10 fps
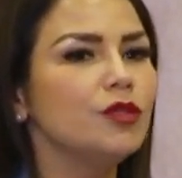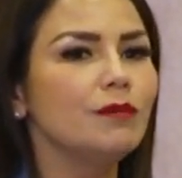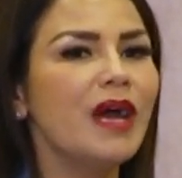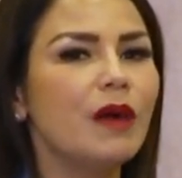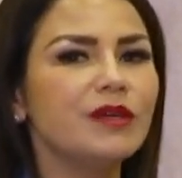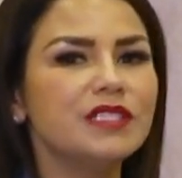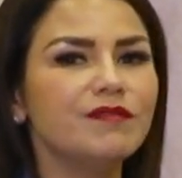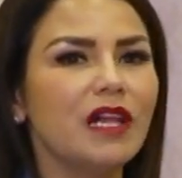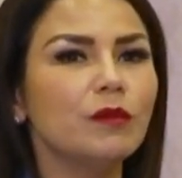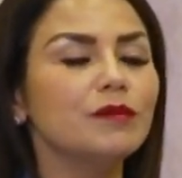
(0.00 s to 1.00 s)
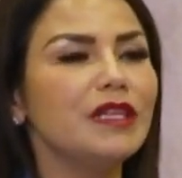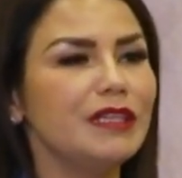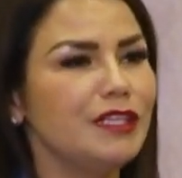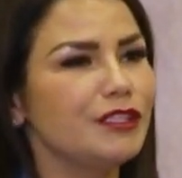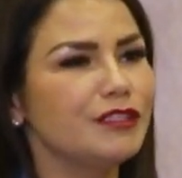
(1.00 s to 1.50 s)
to empower development
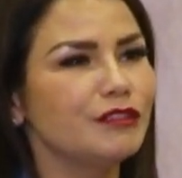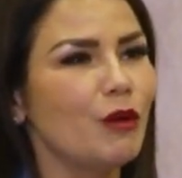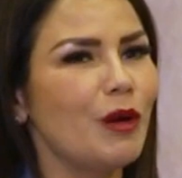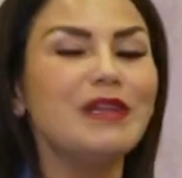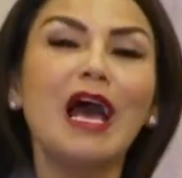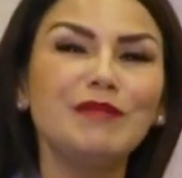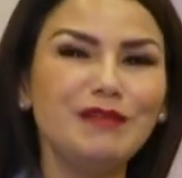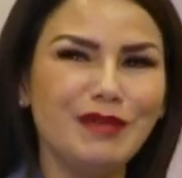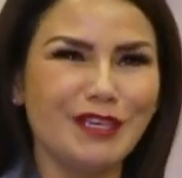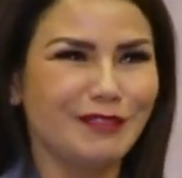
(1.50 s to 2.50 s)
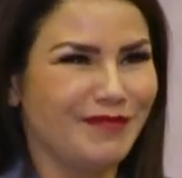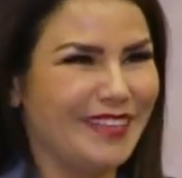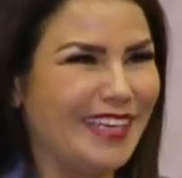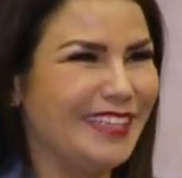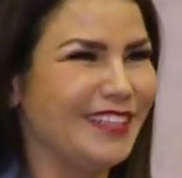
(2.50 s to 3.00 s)
leaders. So I'm happy to be here.
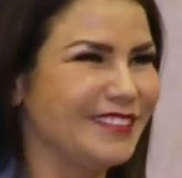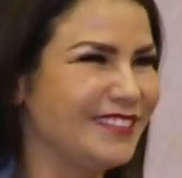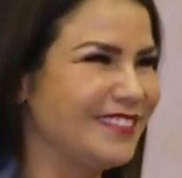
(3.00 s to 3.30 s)
Thank you.